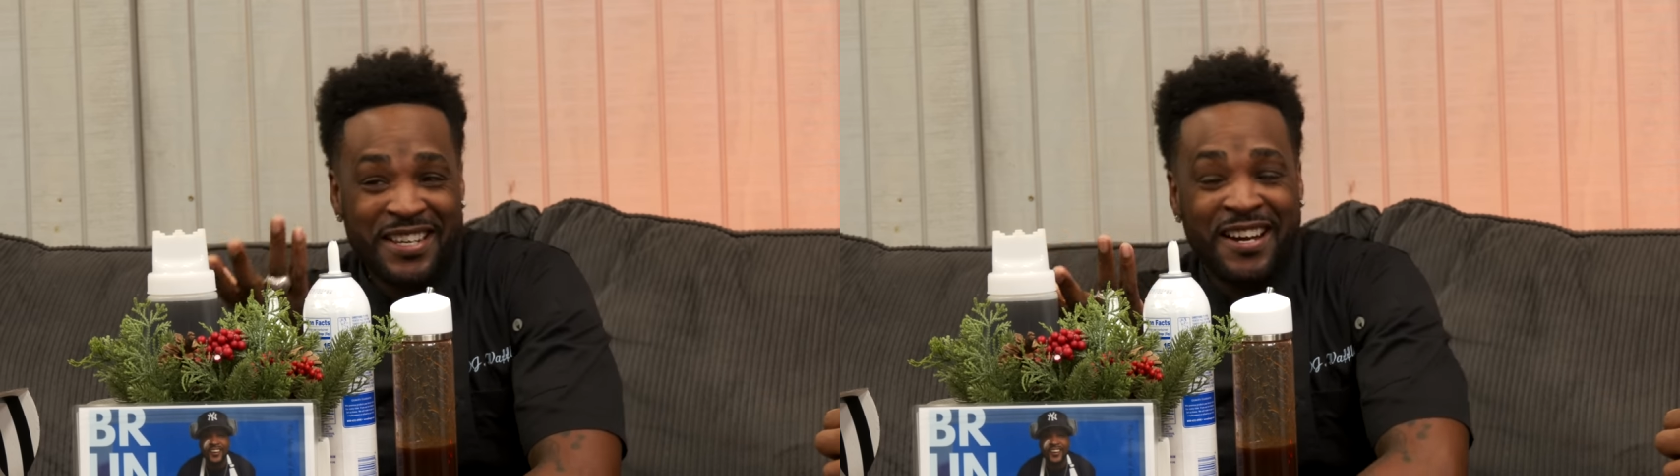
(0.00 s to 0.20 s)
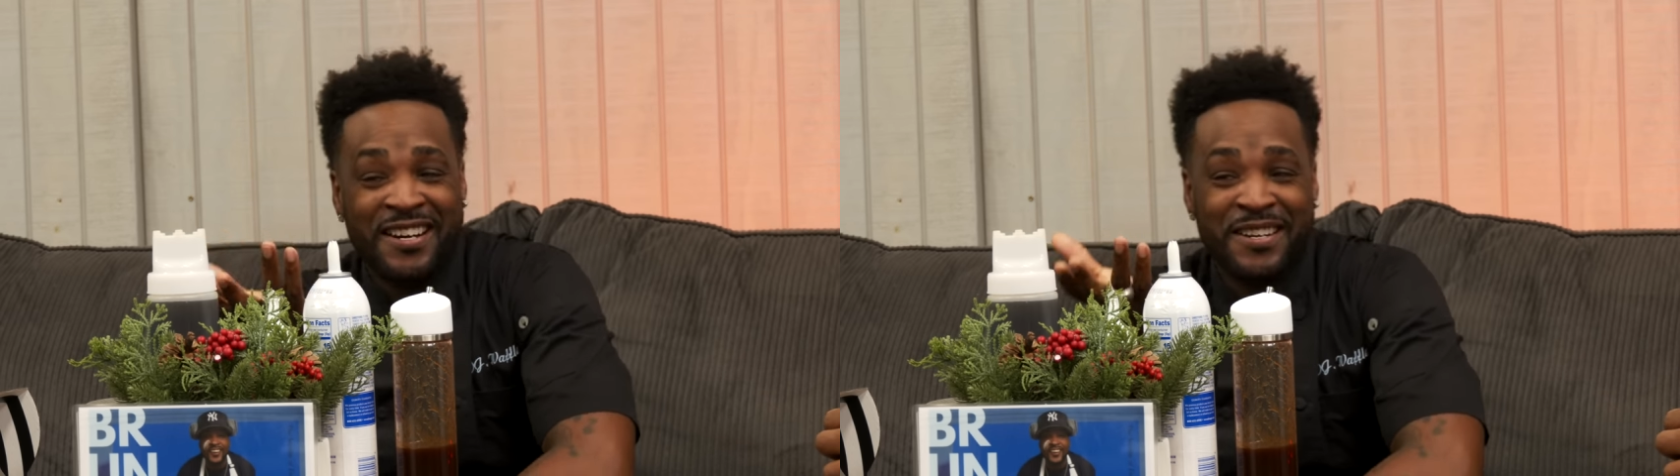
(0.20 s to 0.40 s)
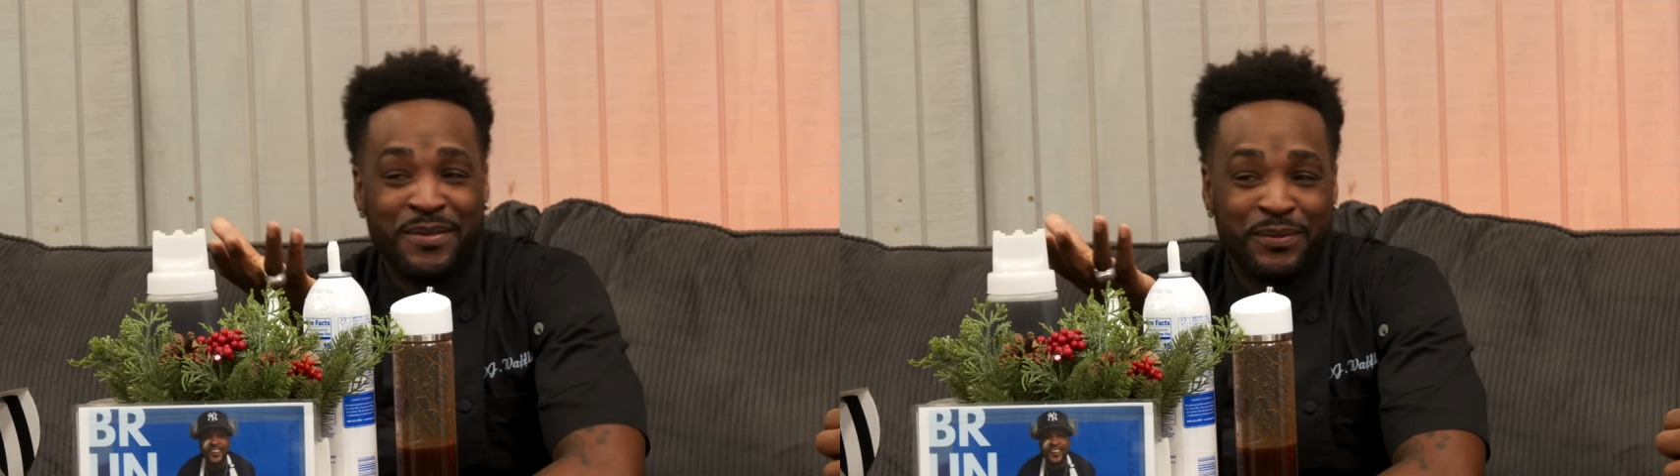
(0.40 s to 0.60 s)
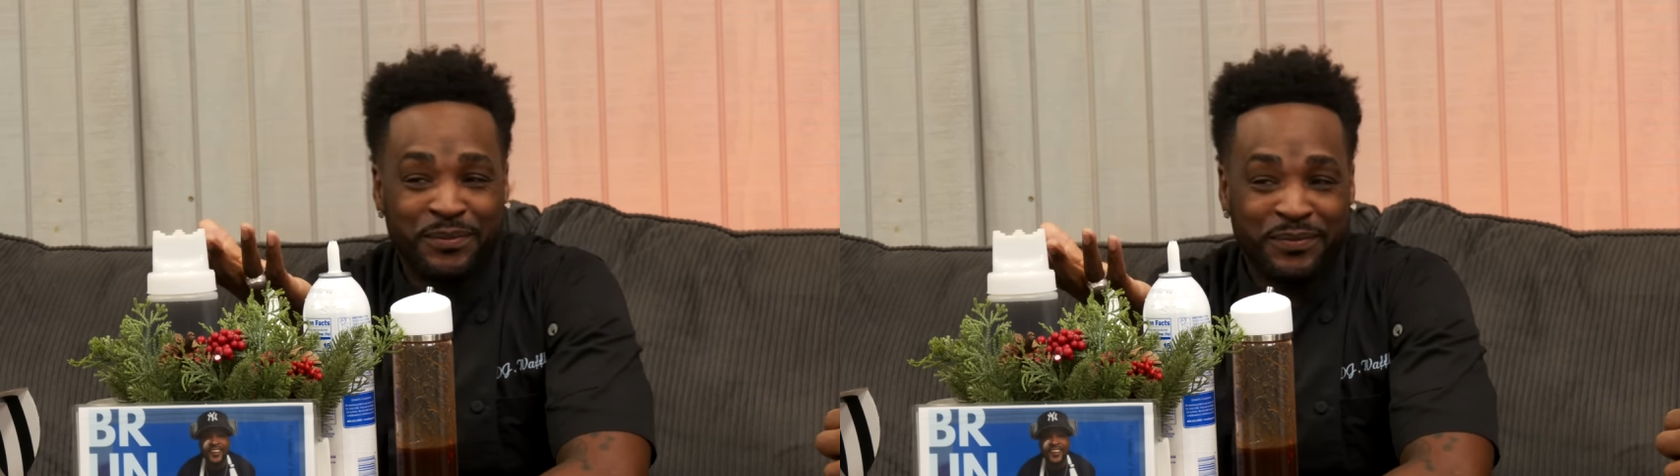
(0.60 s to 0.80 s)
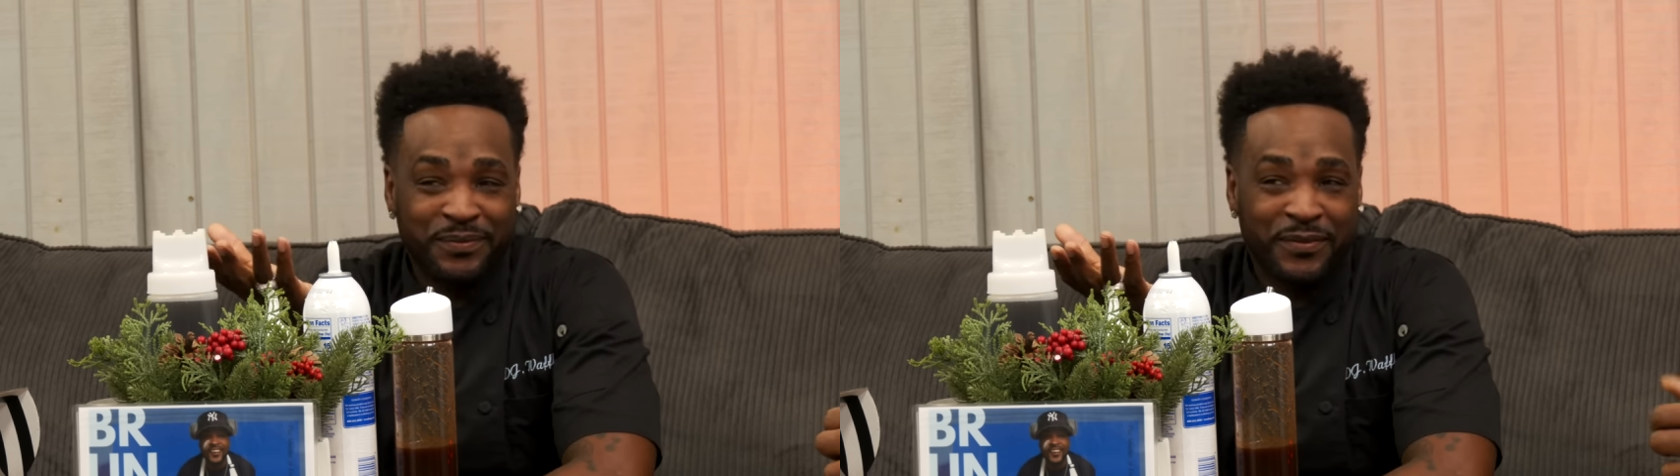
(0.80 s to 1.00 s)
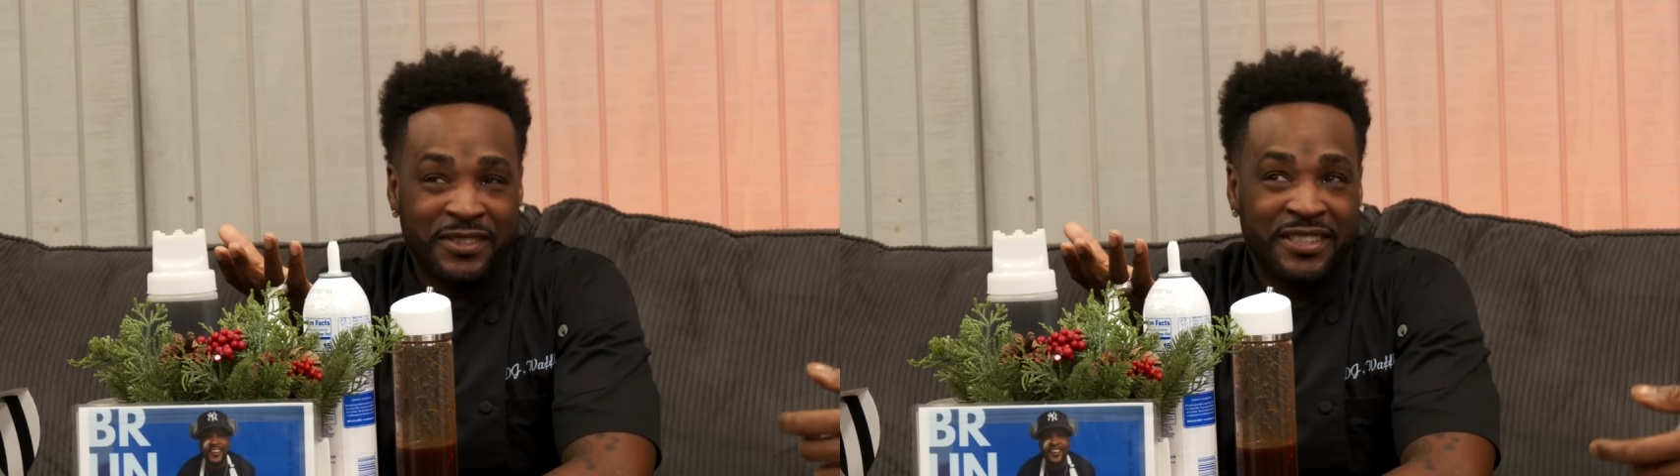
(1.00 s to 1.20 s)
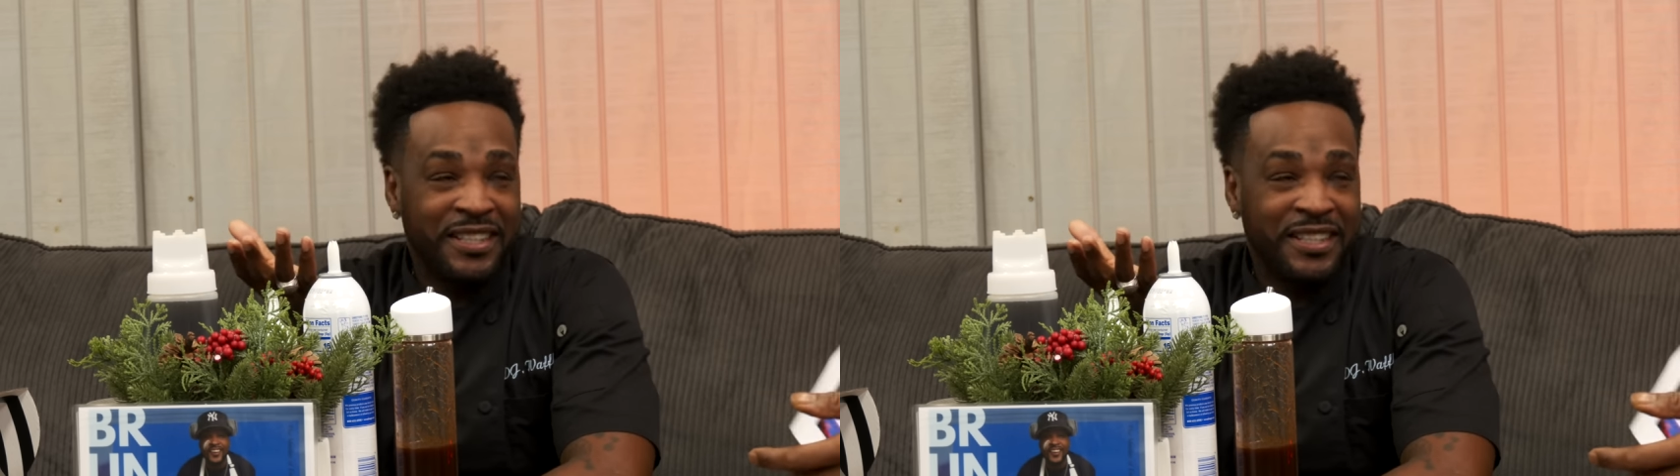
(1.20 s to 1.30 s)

um, why?